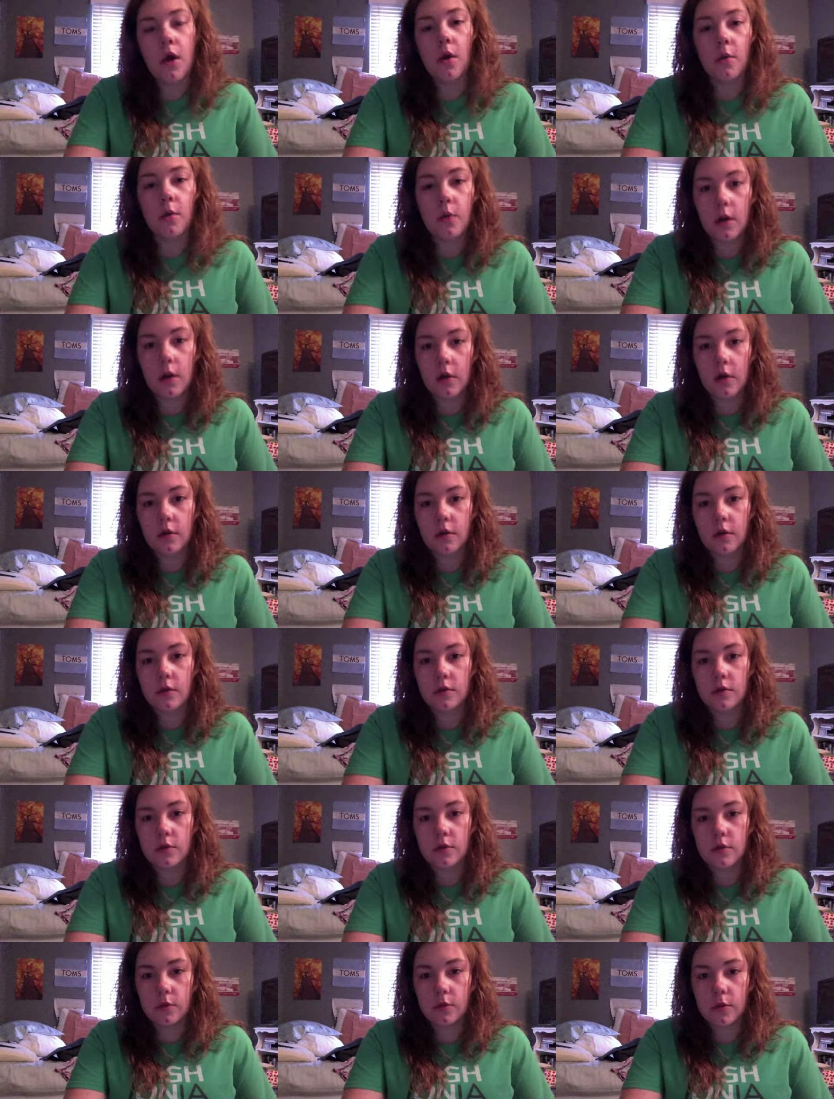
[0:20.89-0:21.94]
What are
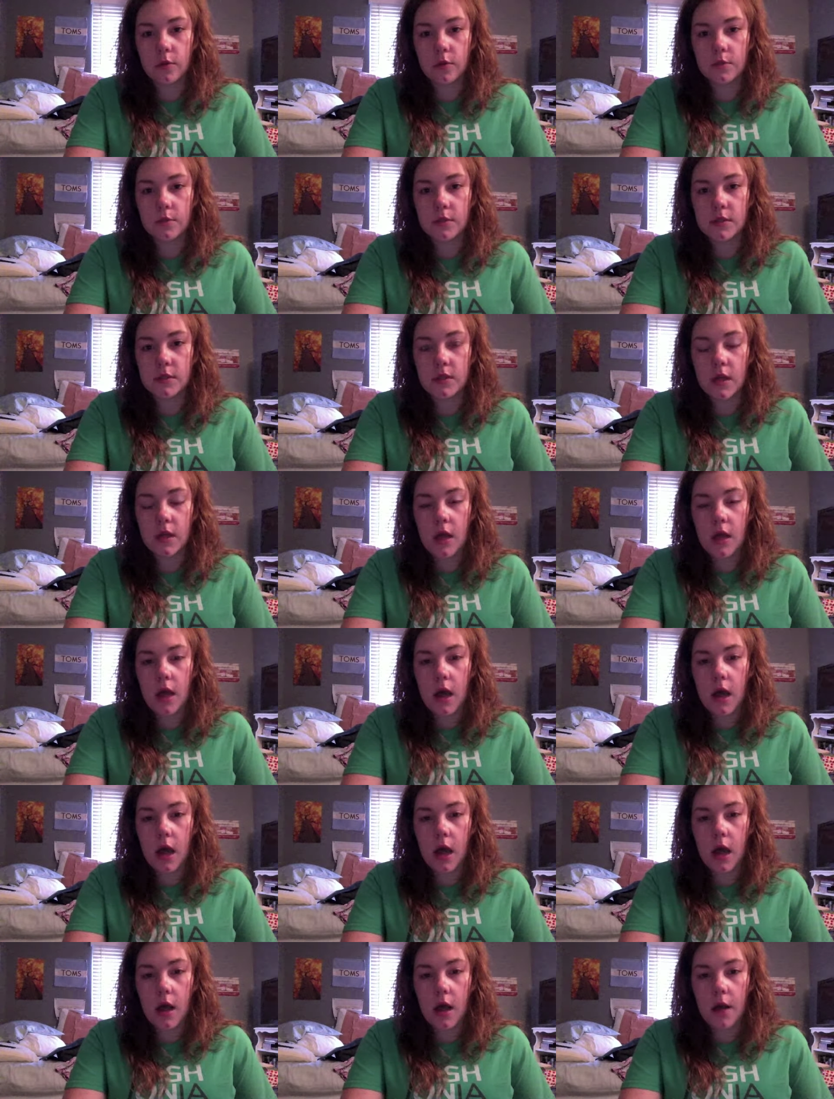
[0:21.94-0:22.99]
those groups,
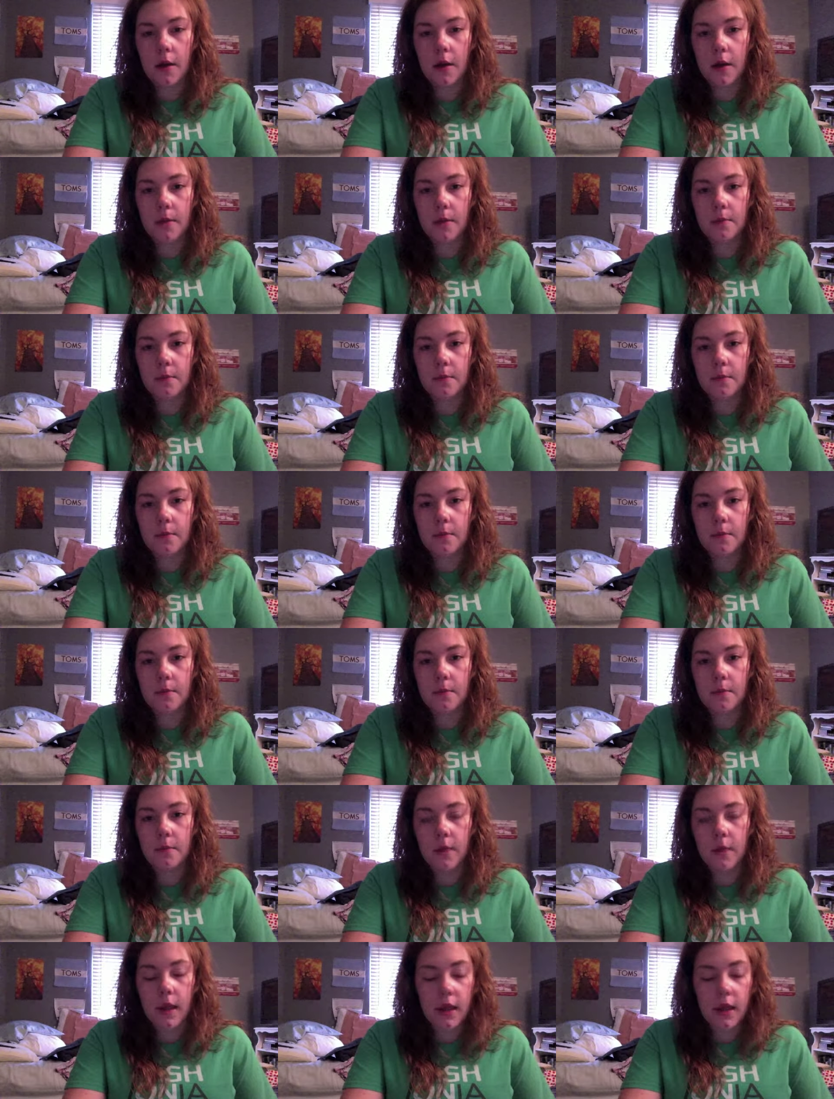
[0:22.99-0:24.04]
um,
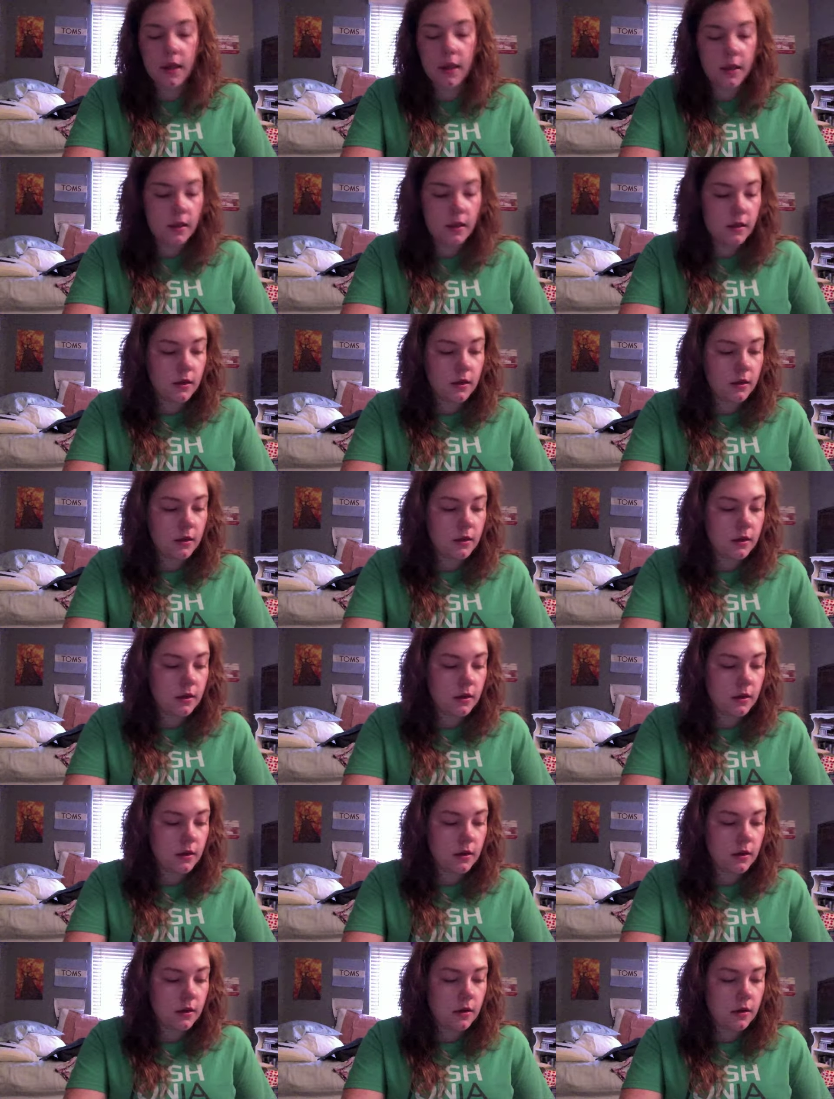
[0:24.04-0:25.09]
and
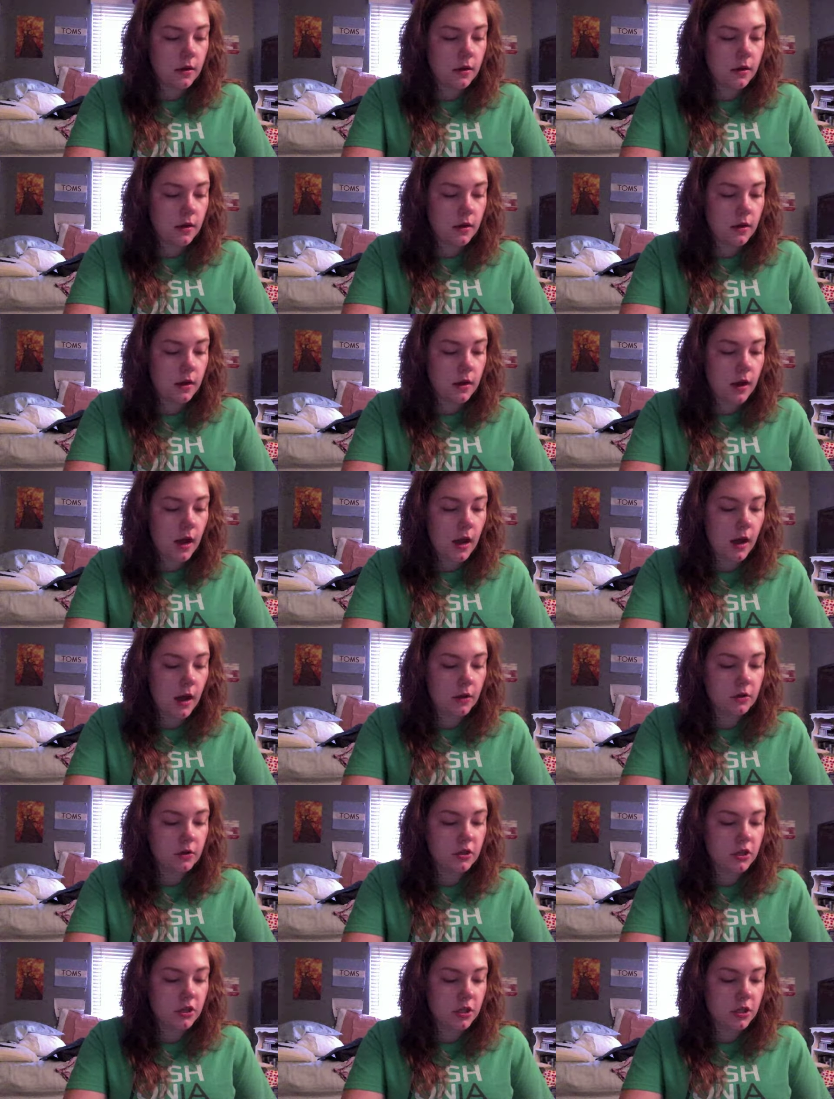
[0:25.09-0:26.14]
how
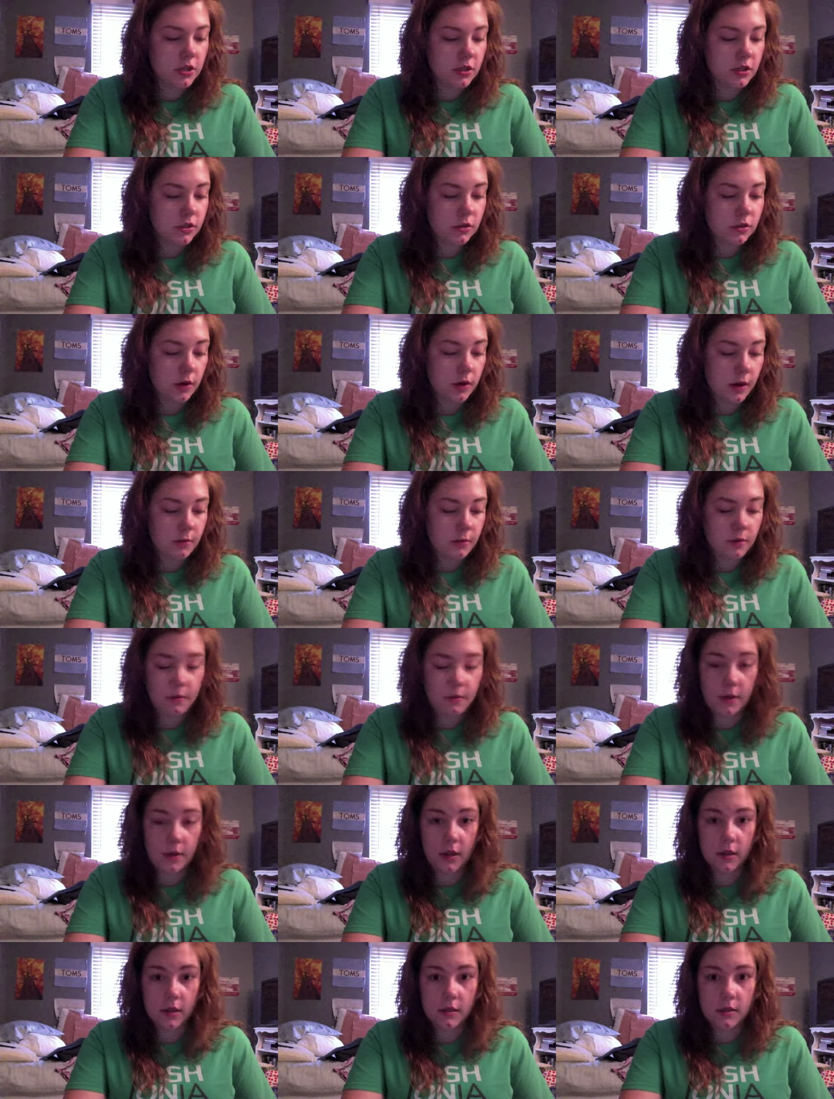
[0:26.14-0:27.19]
does she describe them
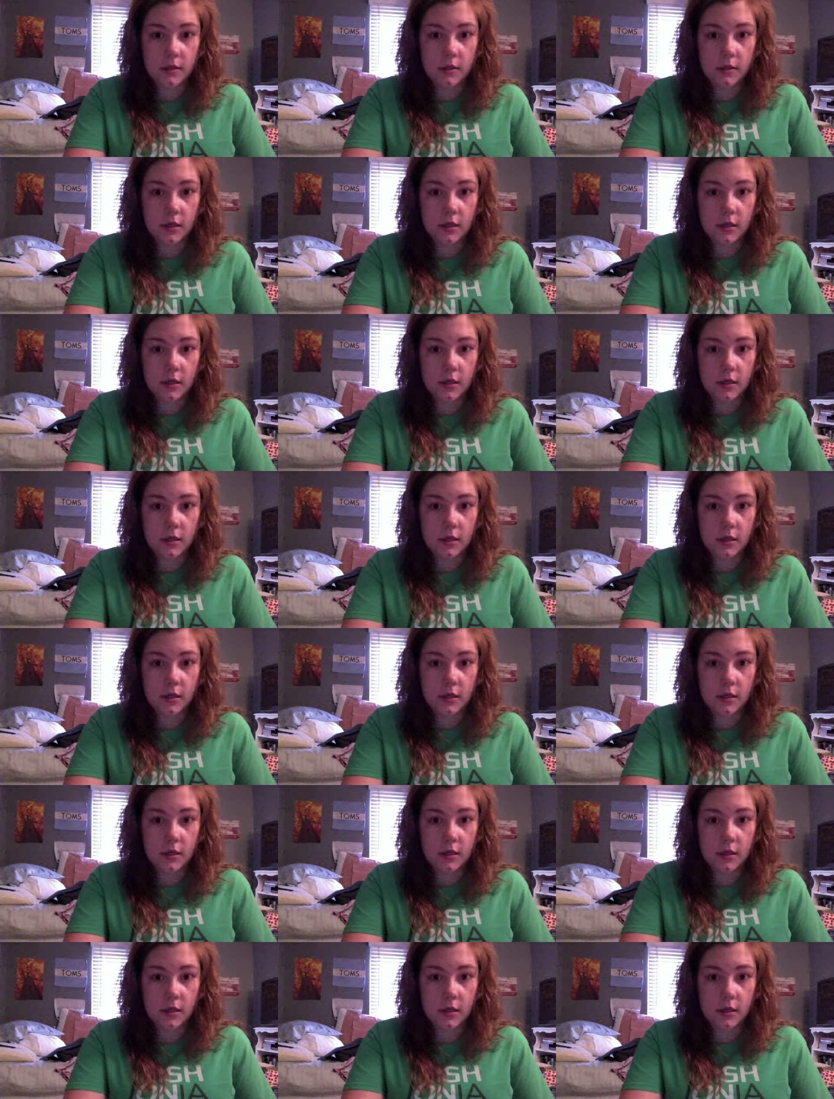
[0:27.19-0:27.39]
as?